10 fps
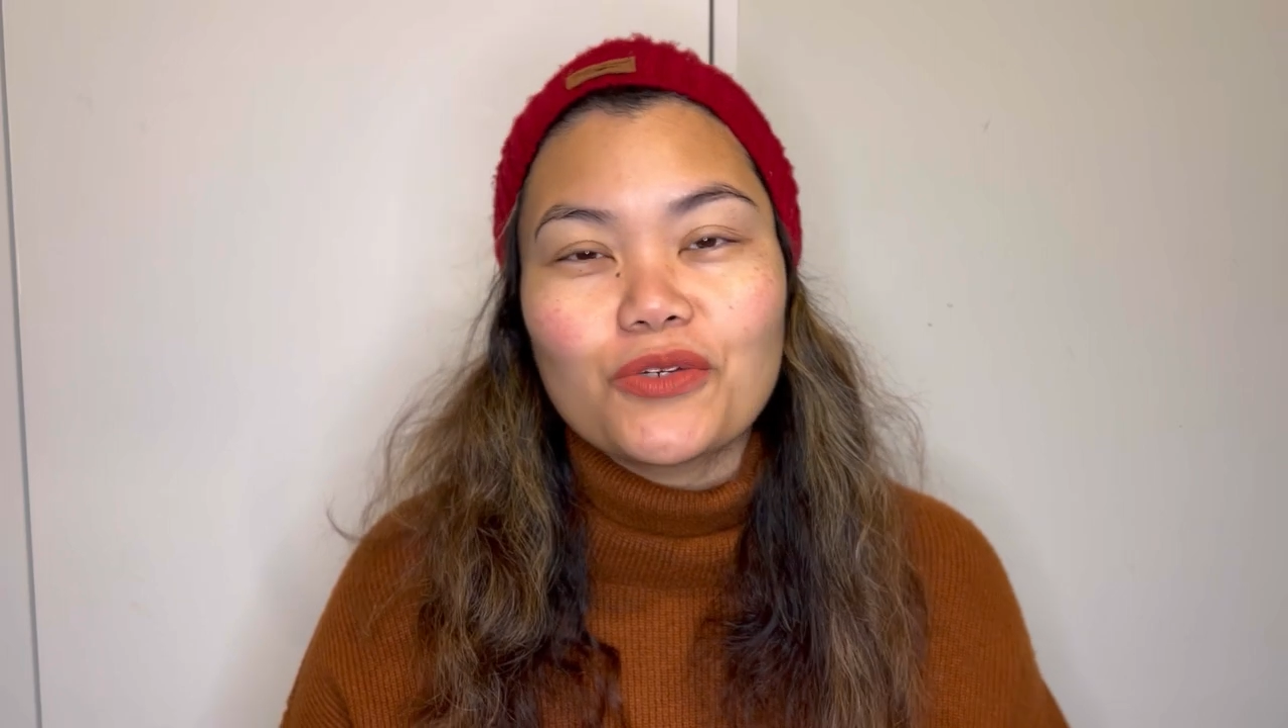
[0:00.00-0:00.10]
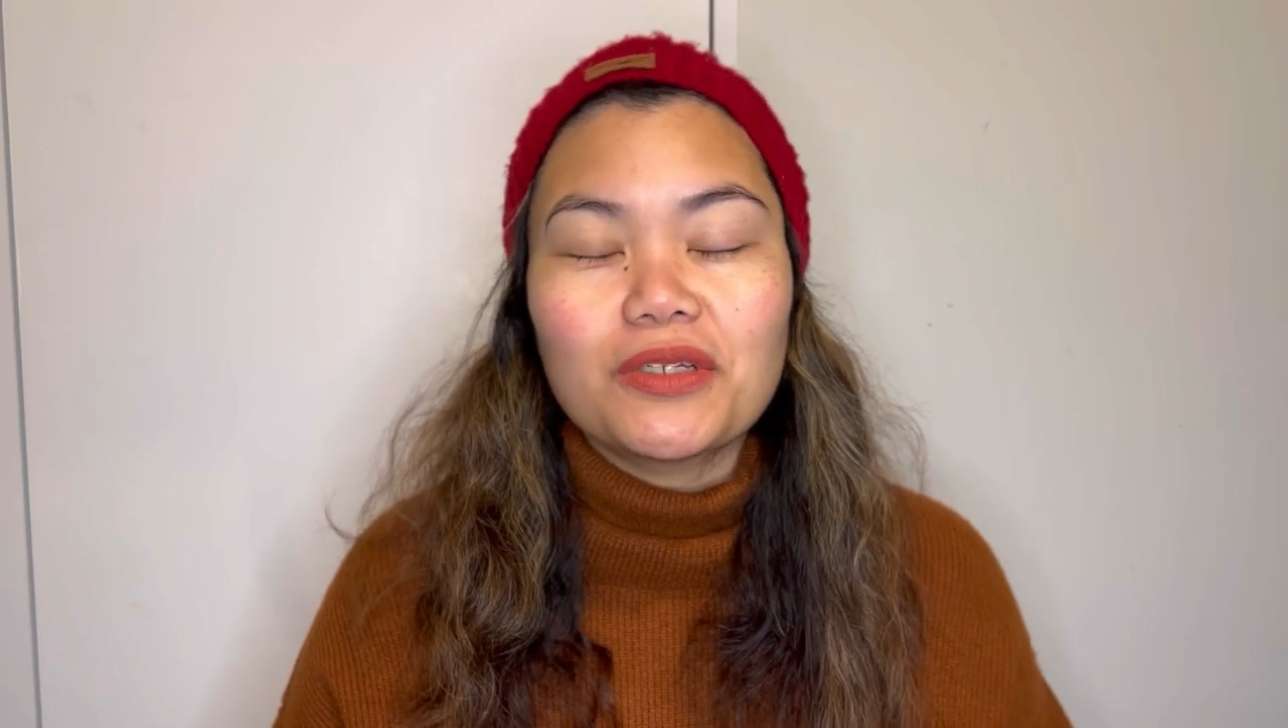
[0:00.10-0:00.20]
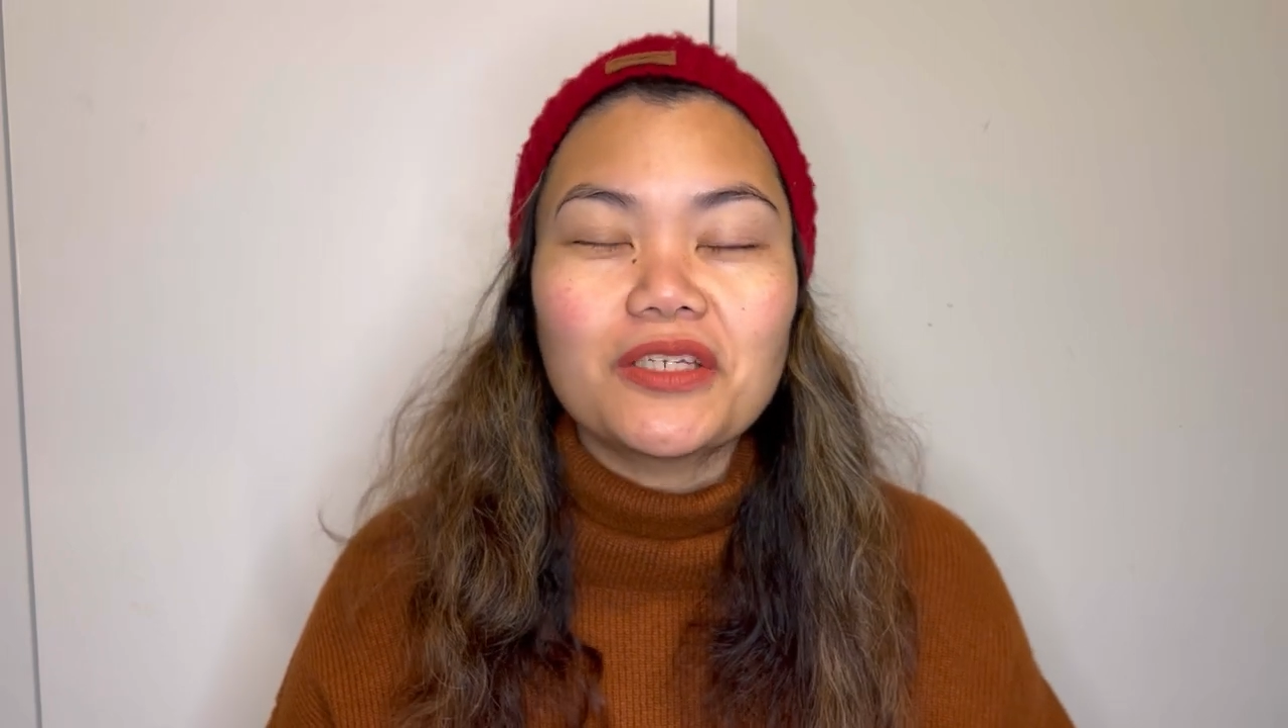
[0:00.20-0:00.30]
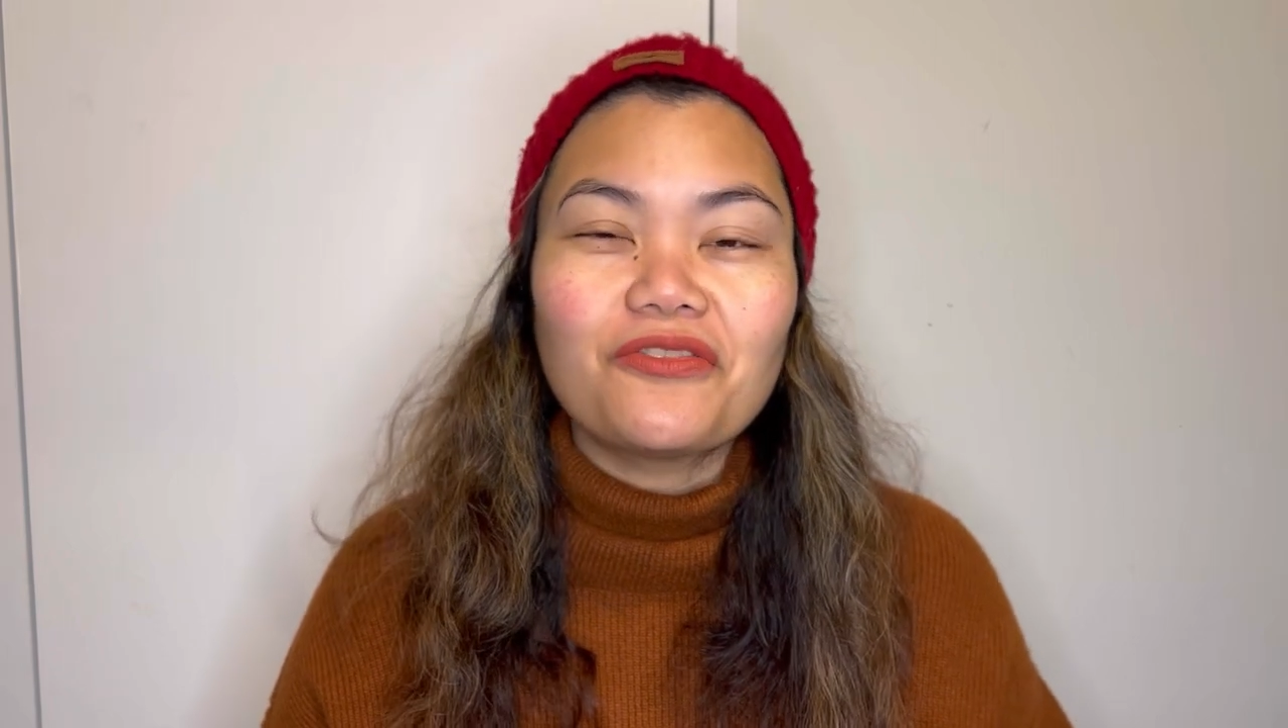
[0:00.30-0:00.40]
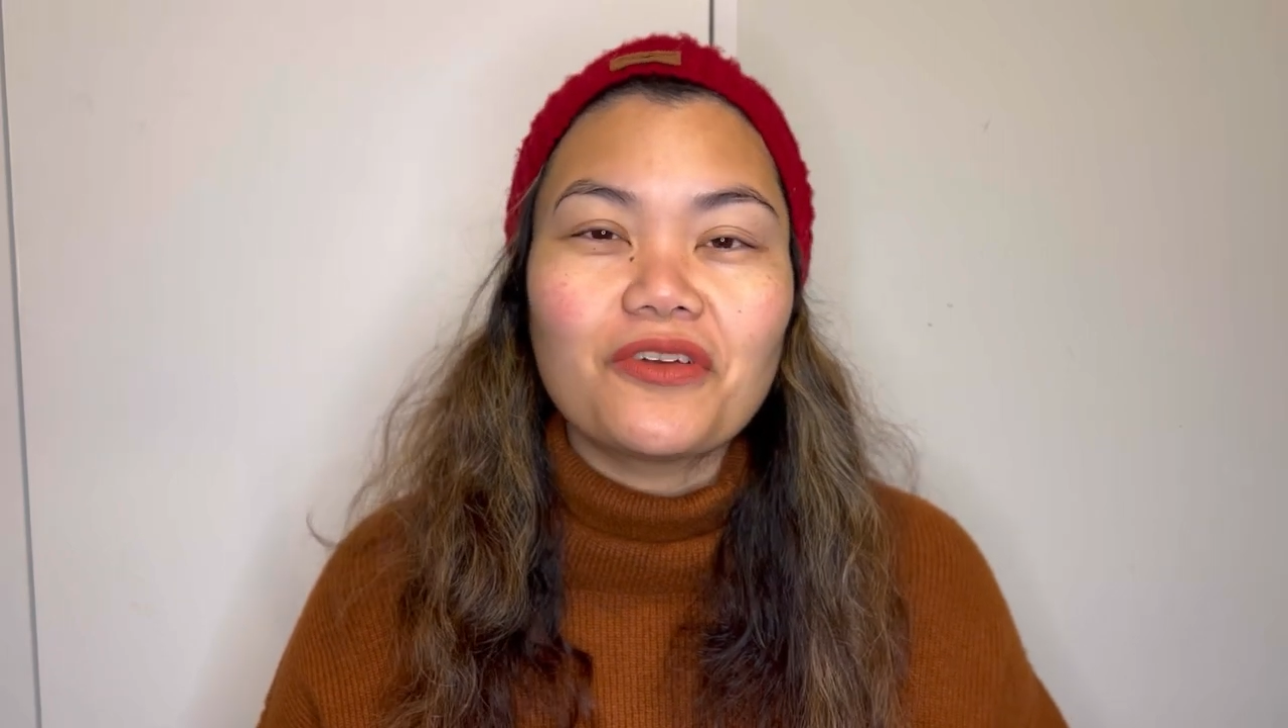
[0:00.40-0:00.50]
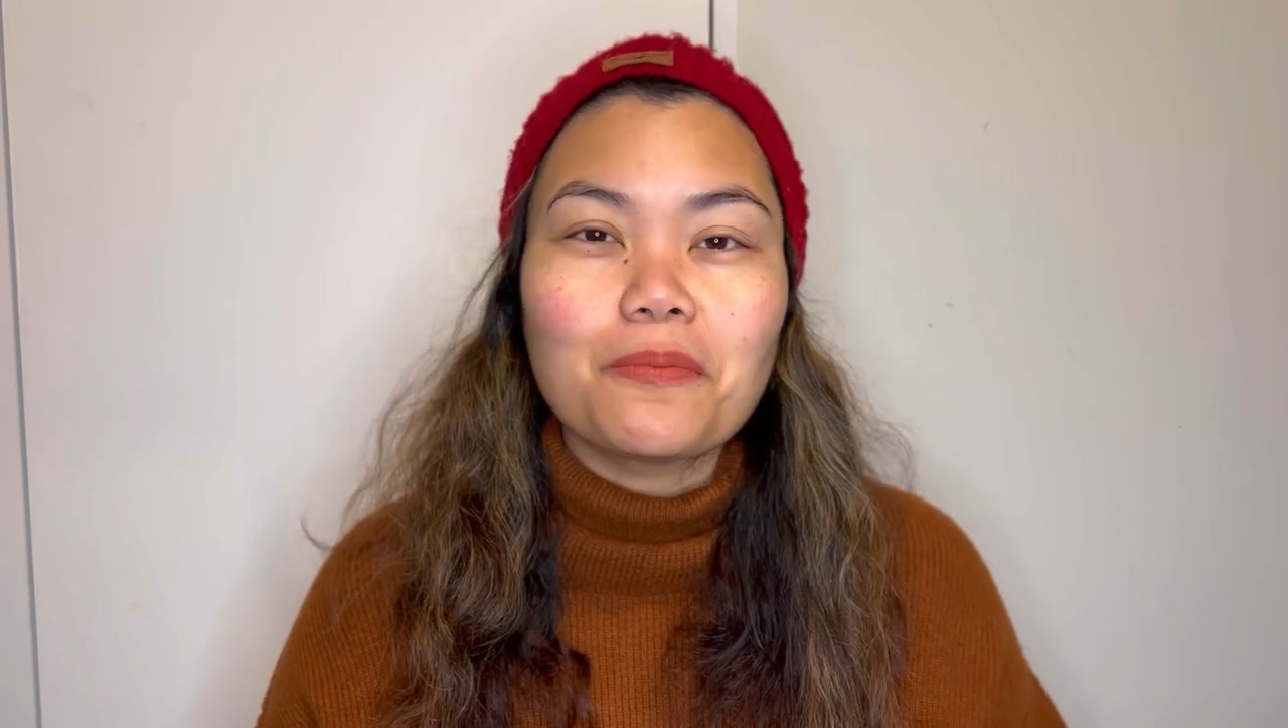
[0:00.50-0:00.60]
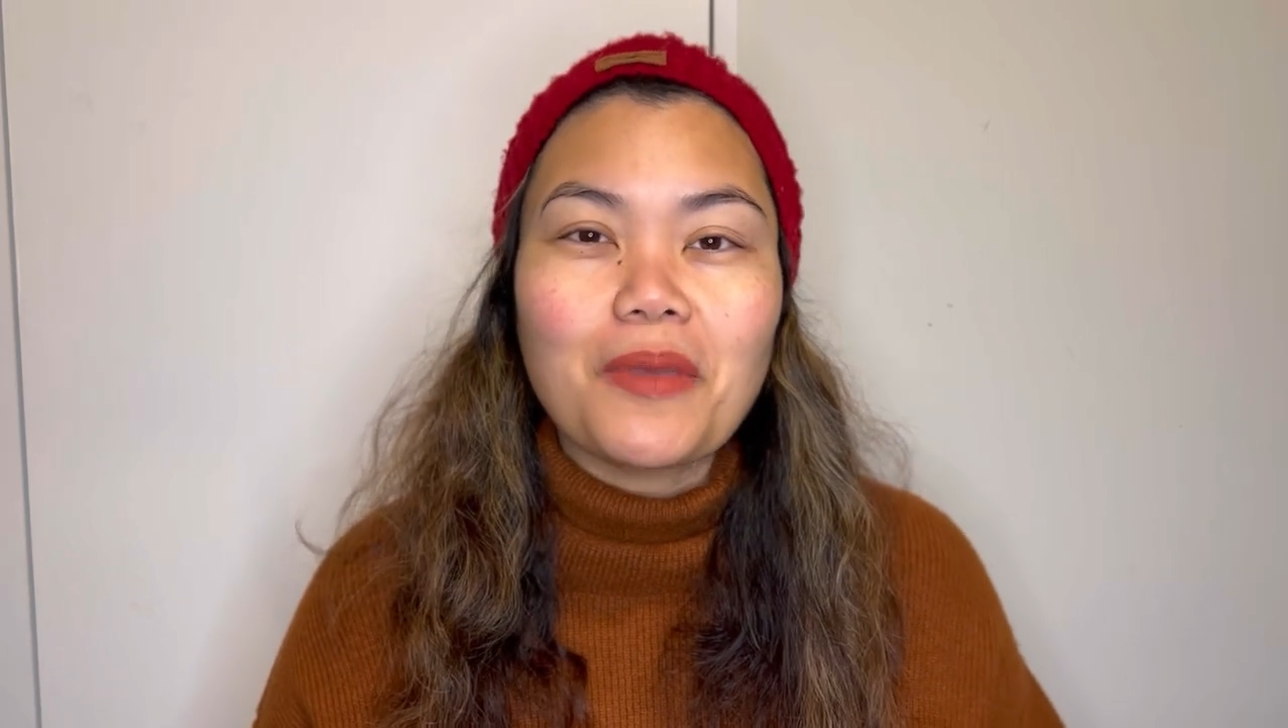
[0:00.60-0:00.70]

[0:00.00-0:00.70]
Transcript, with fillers: a different